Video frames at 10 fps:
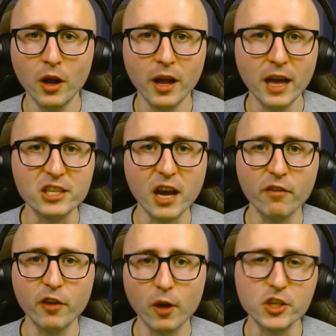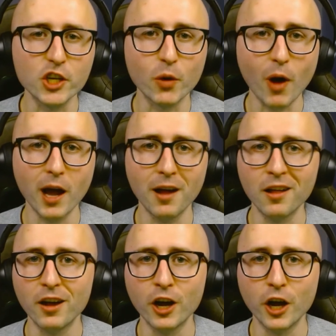as every once in a while,
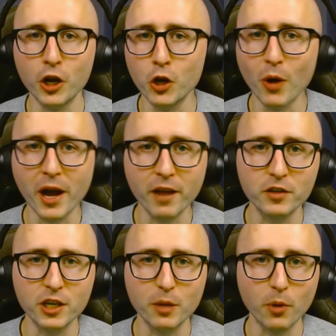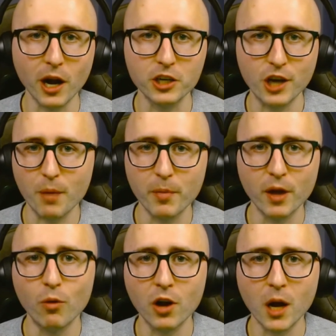a new NFT project mint
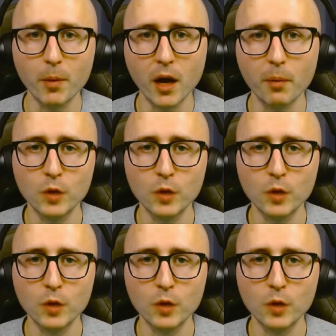will come up,